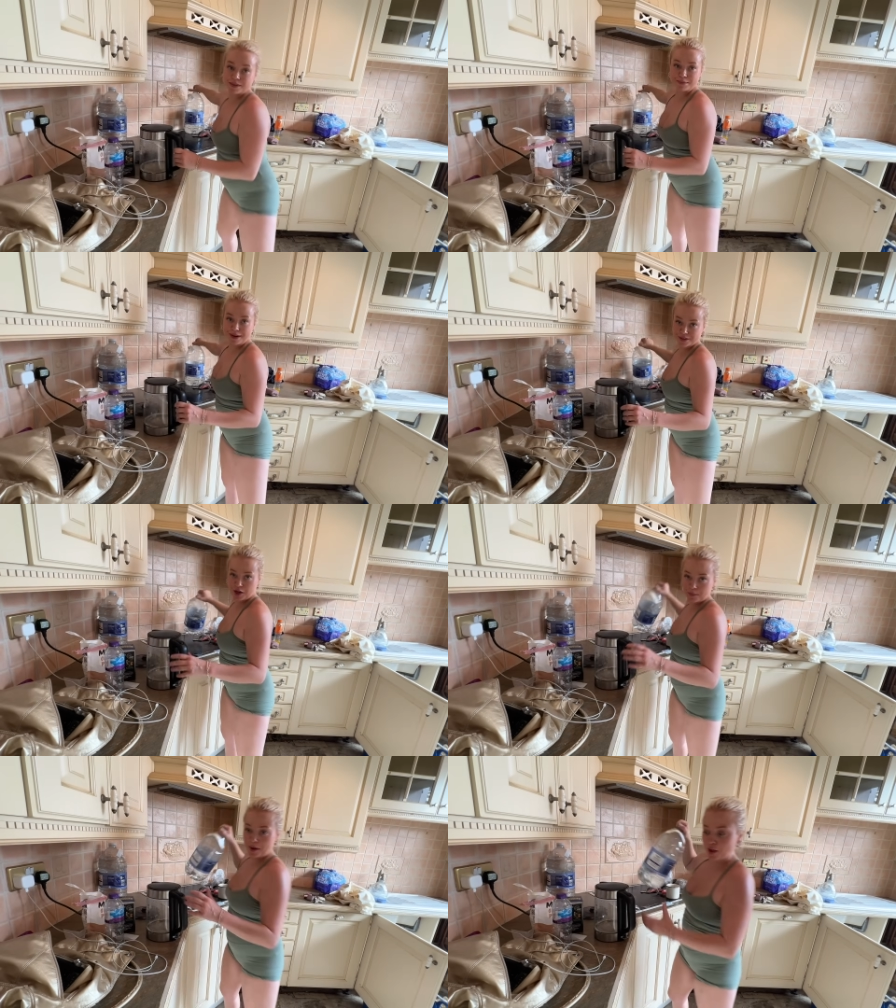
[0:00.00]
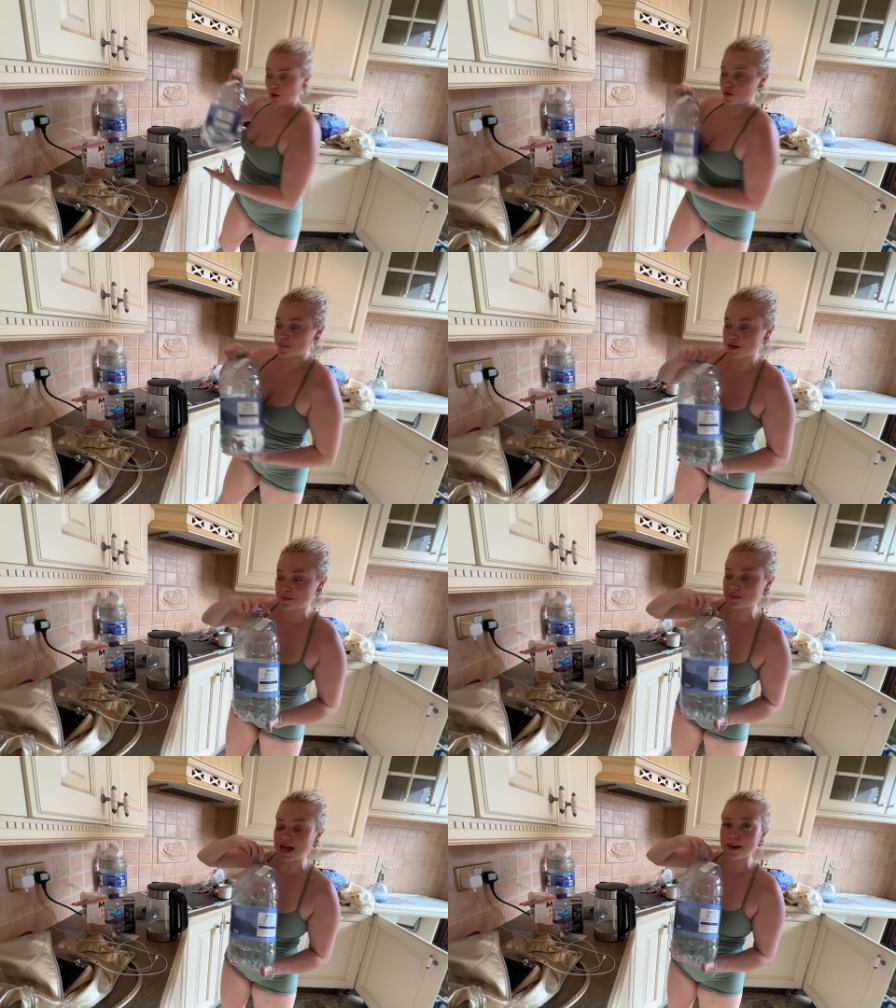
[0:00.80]
about to go below the
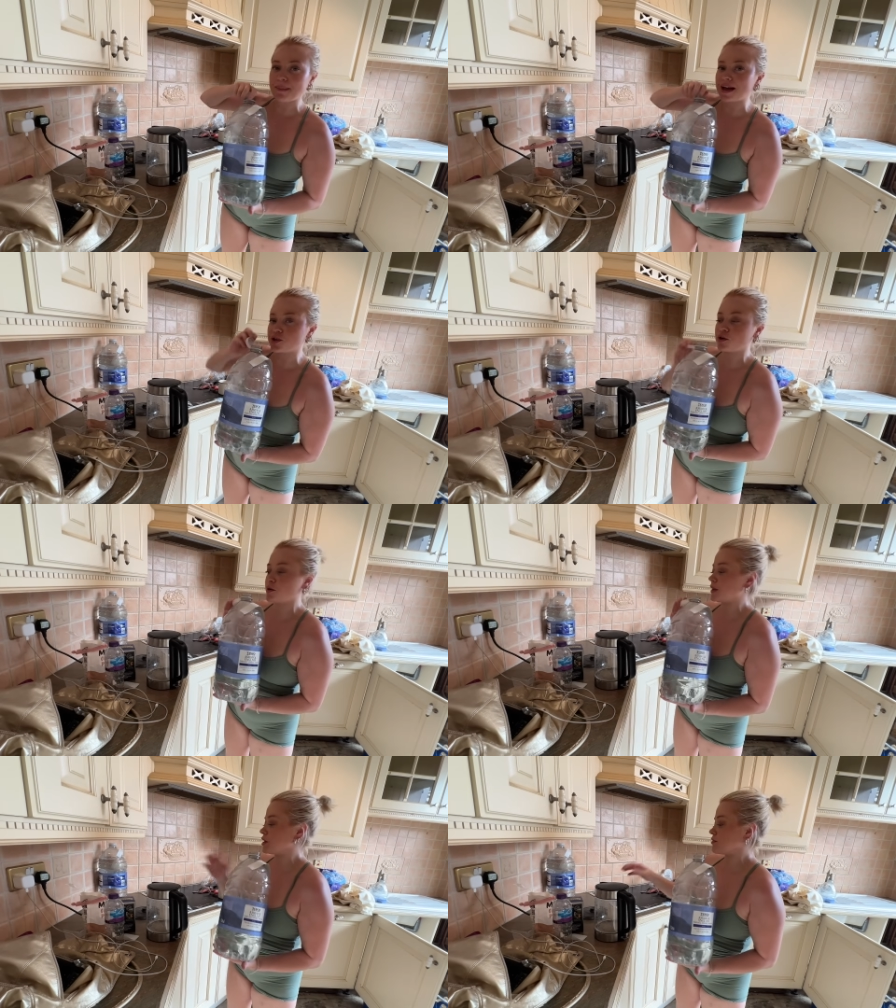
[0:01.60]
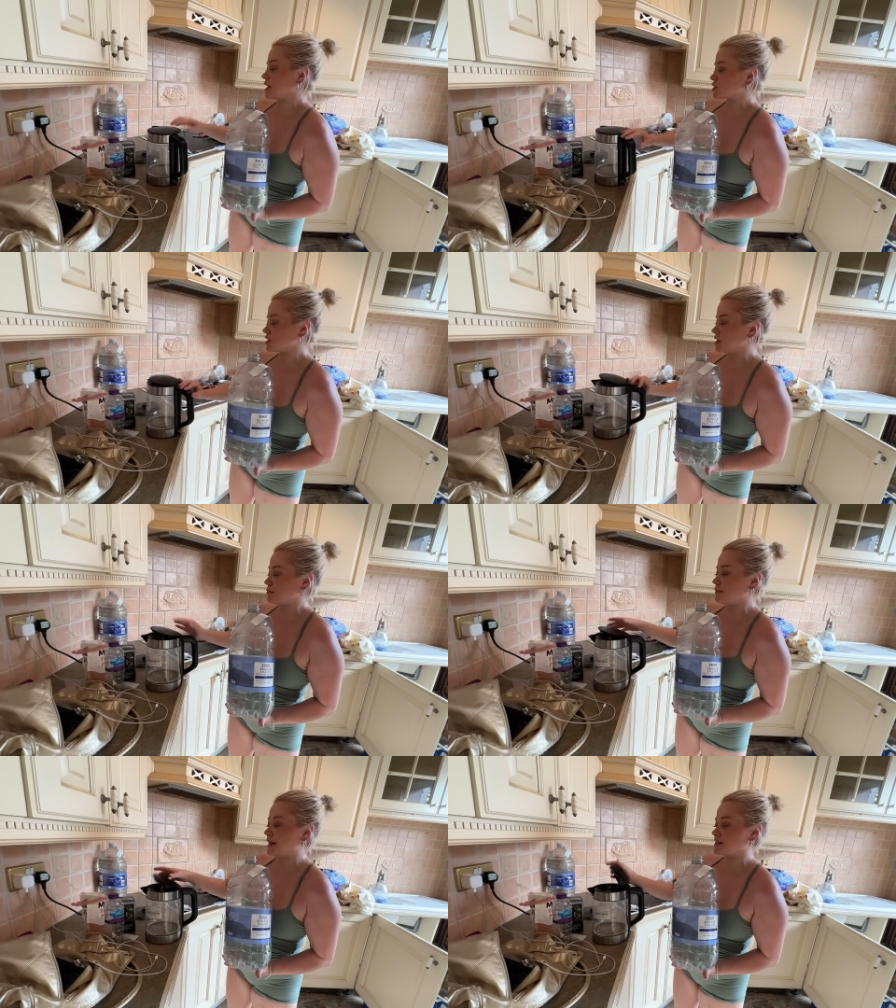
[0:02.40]
minimum line, but I don't know whether you're actually
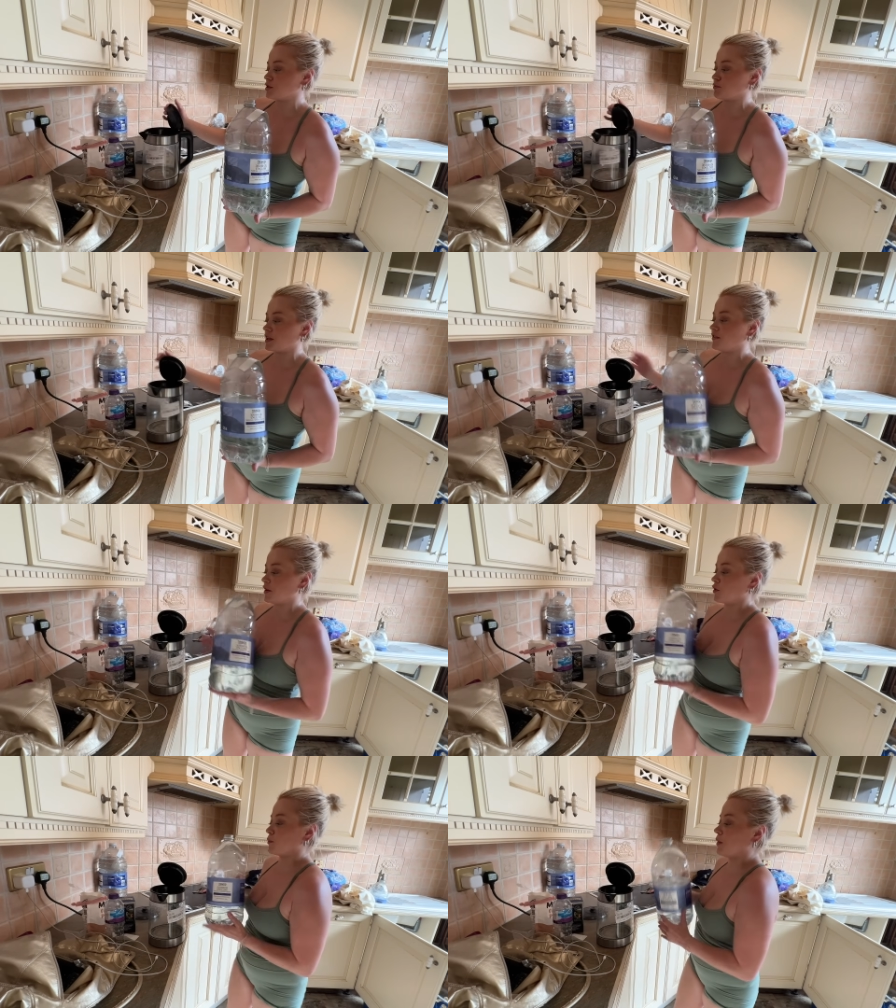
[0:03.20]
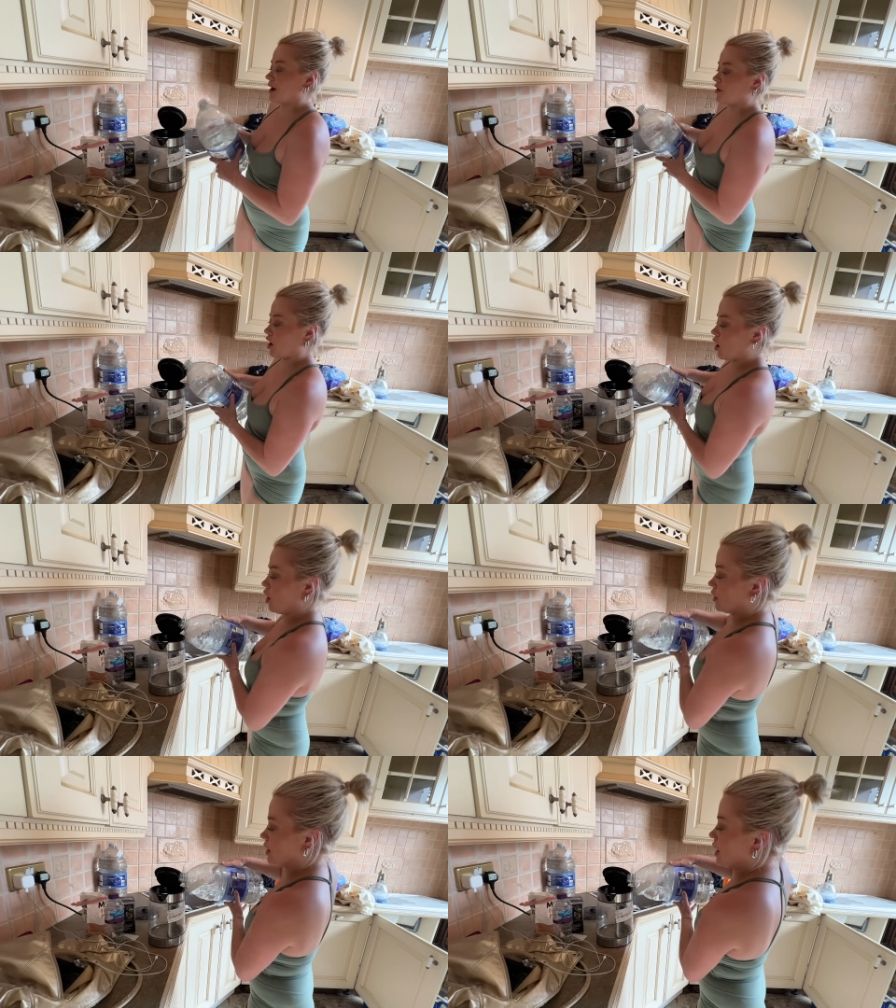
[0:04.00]
meant to refill them while they're on.